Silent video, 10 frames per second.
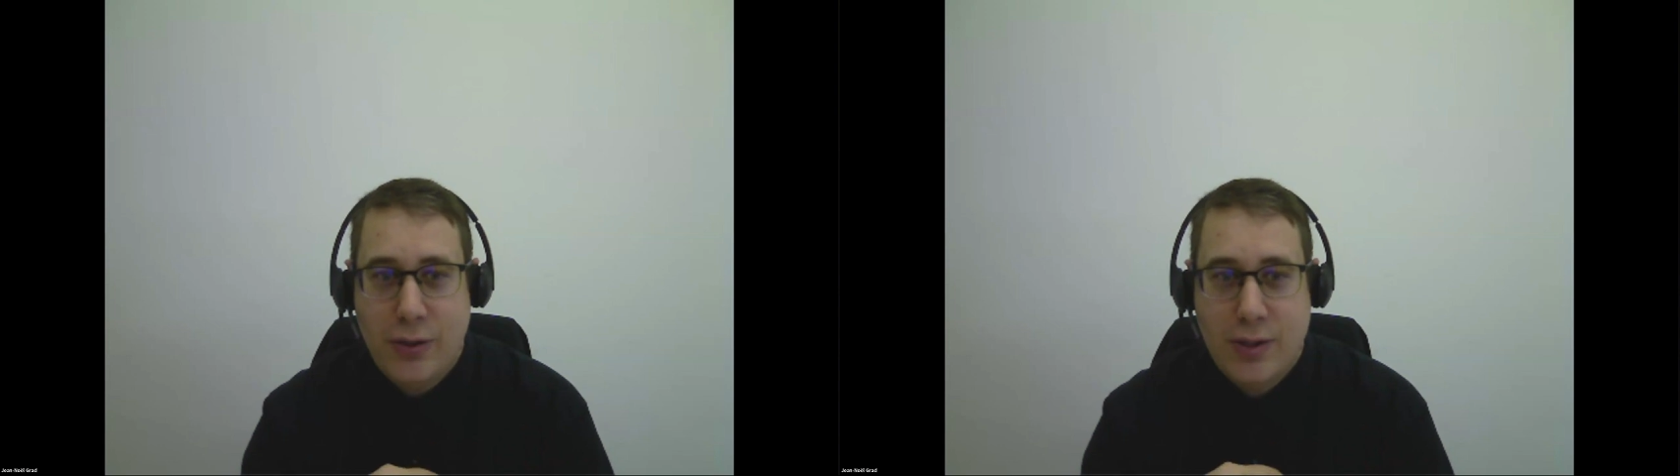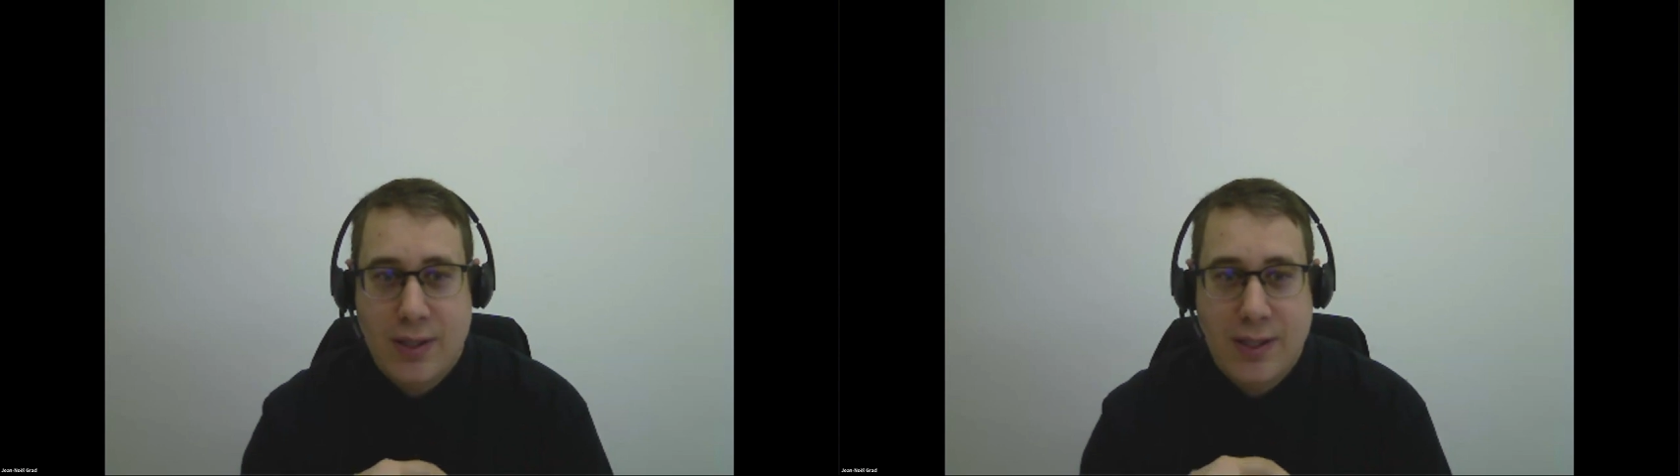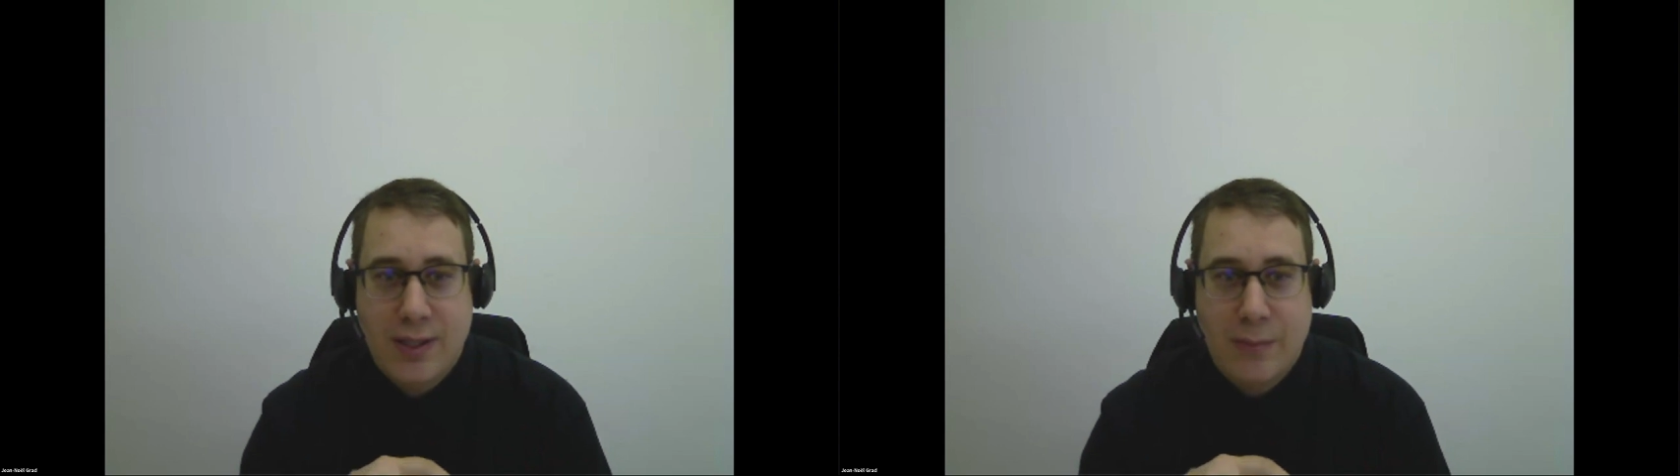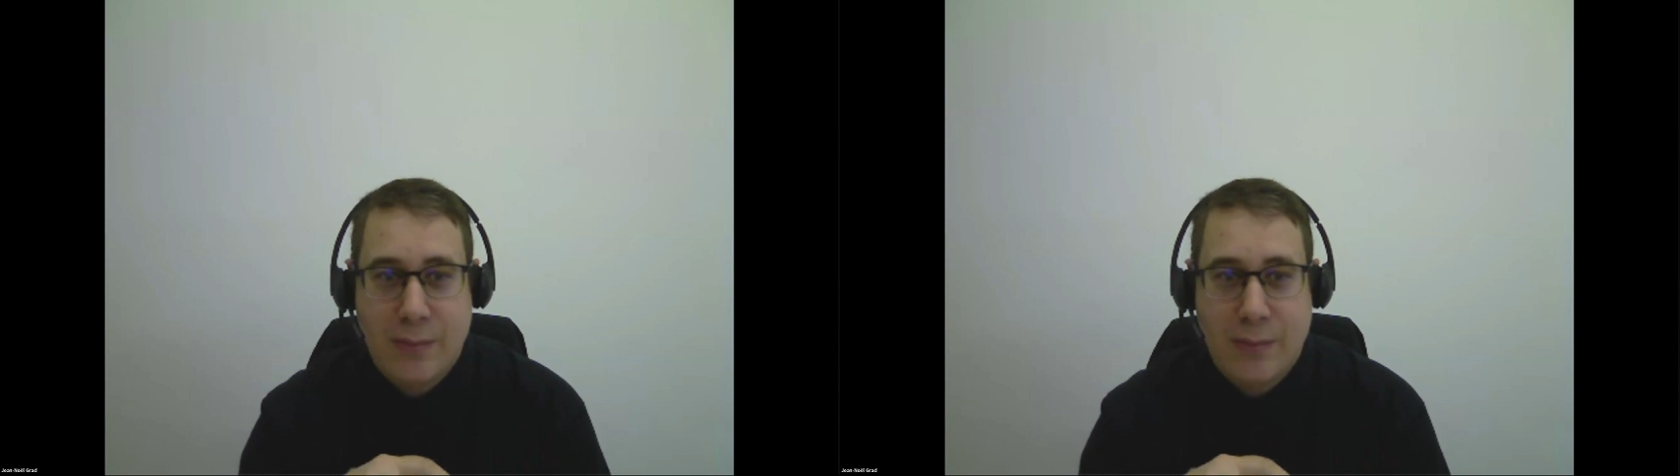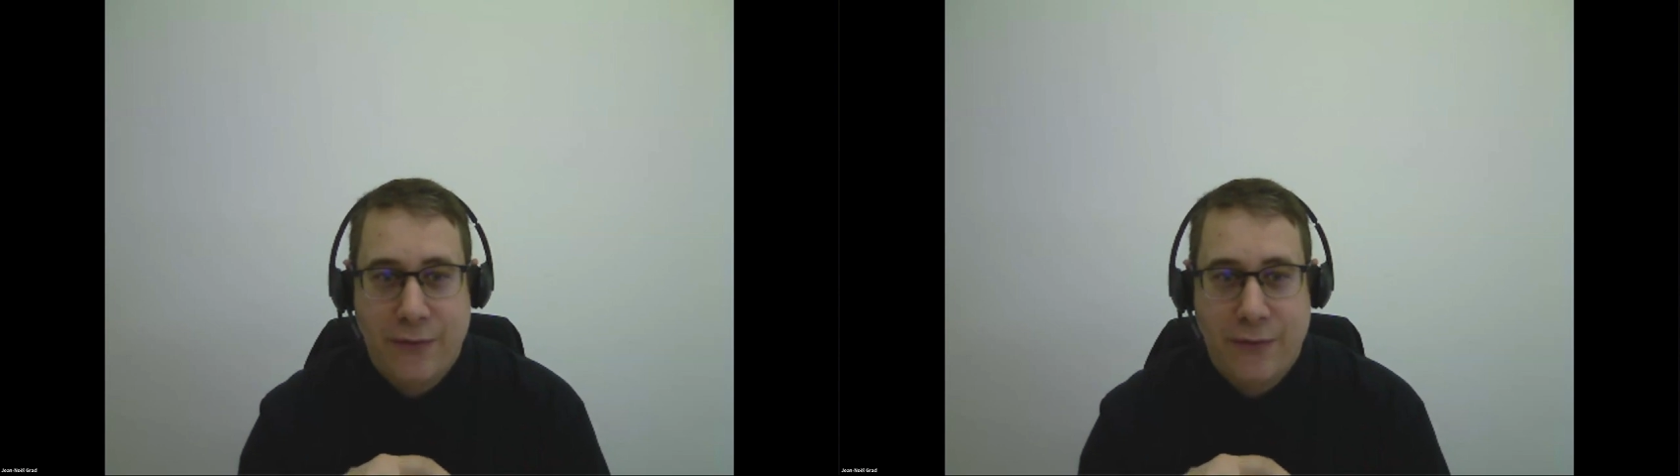use these
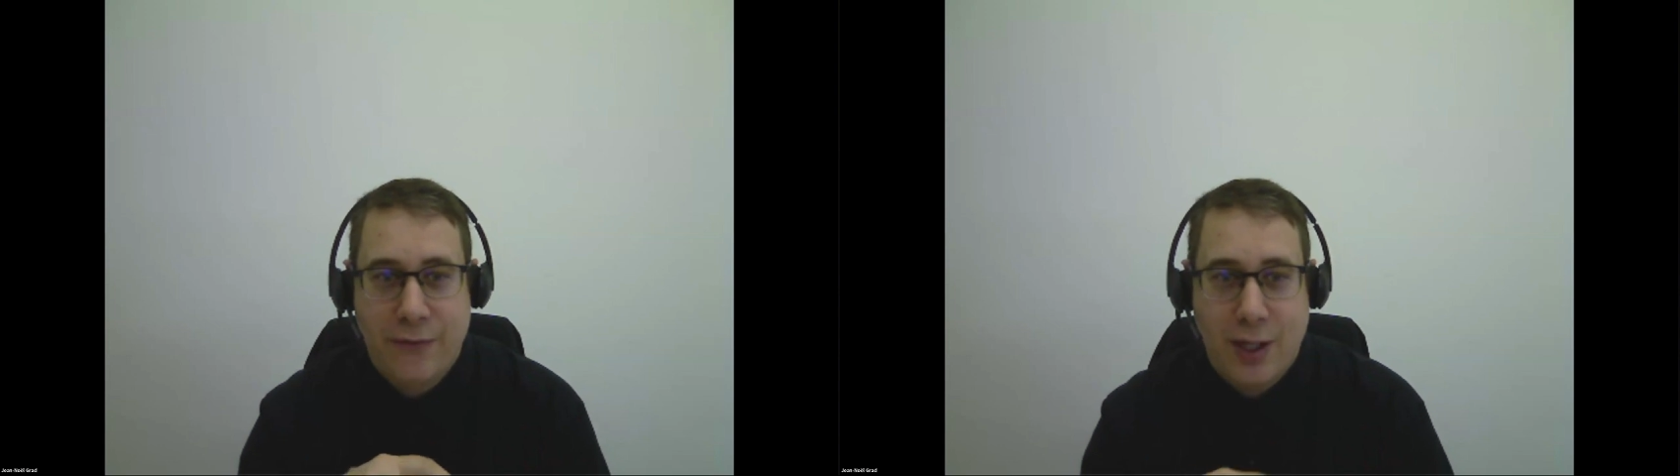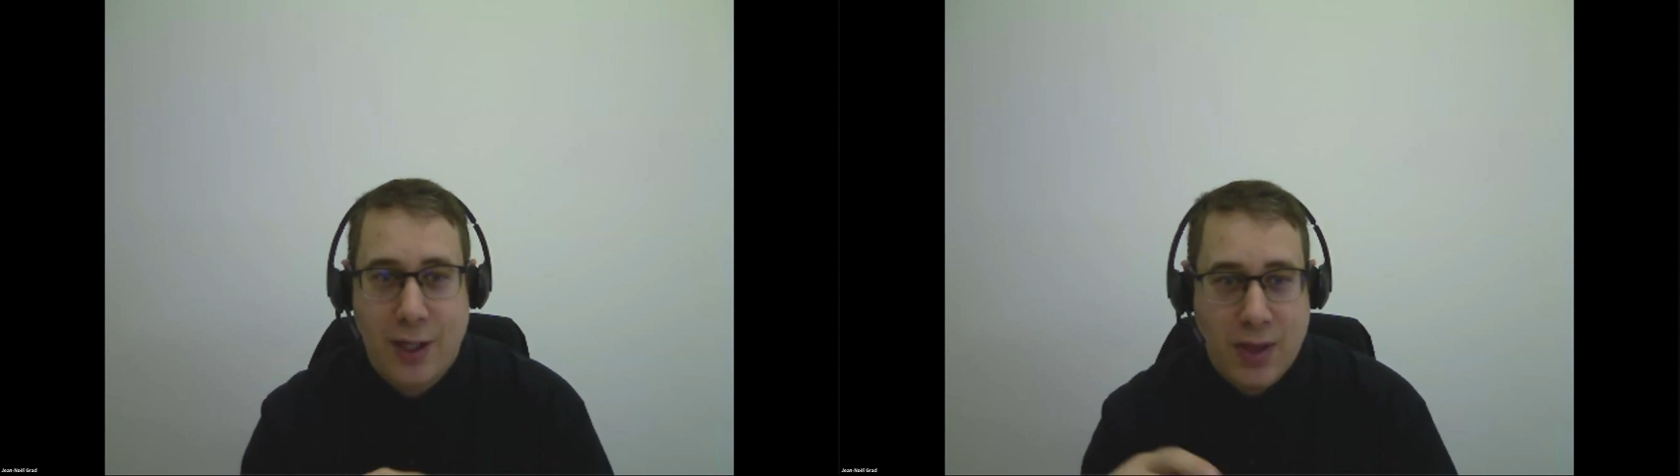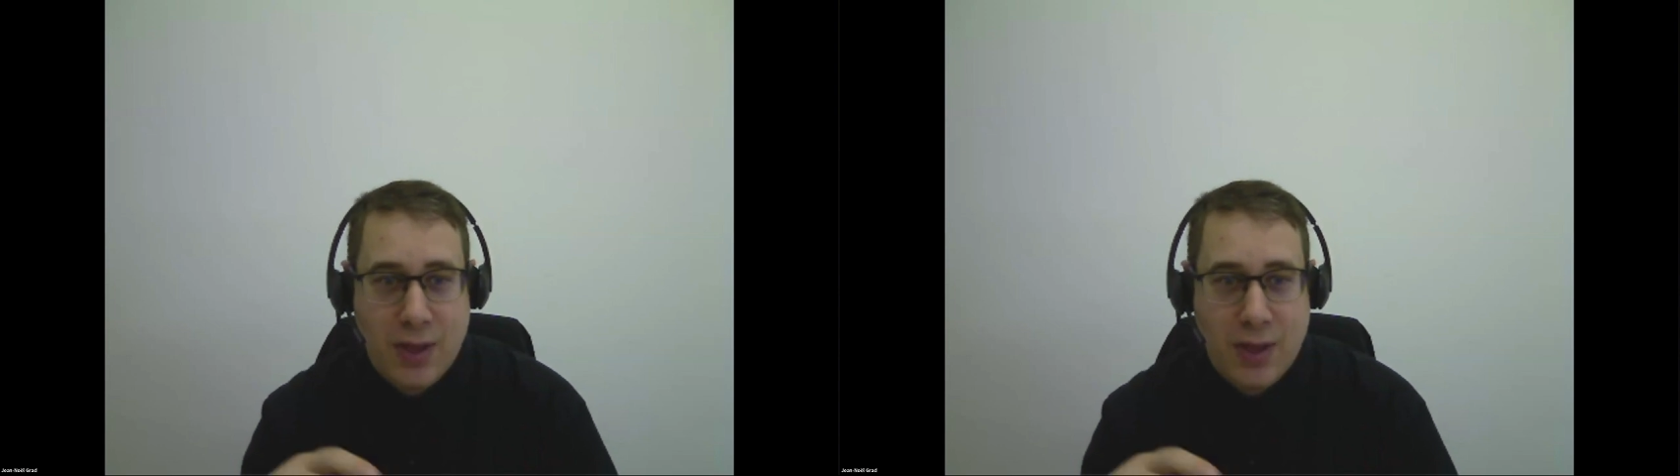specific